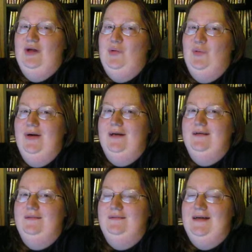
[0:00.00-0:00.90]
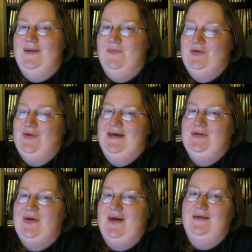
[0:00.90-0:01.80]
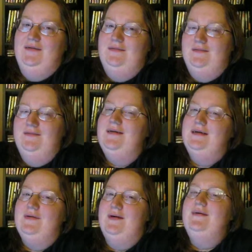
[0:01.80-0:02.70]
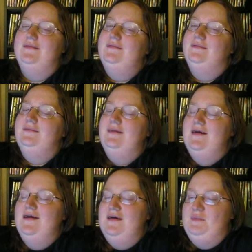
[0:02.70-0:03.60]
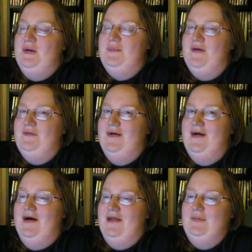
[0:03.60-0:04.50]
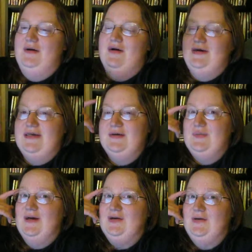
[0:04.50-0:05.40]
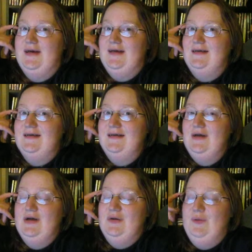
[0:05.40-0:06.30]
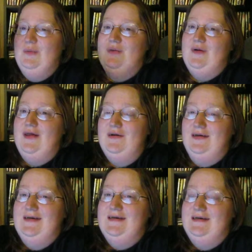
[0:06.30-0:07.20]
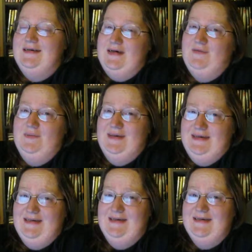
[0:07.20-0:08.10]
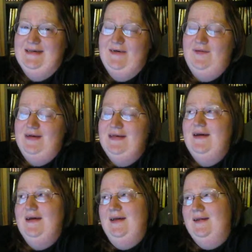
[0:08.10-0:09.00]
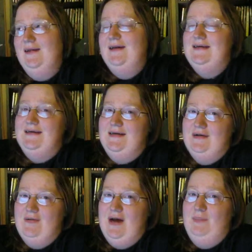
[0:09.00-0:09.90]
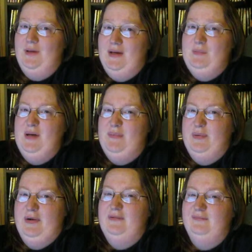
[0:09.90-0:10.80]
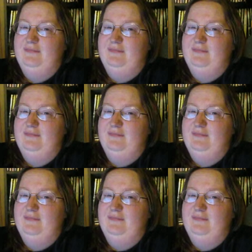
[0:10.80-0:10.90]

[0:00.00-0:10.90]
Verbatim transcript: What? I was raised right. That's right. Me and my friend Holly, we call ourselves retro kids. We would rather listen to stuff from the 60s and 70s than listen to the crap like Bieber.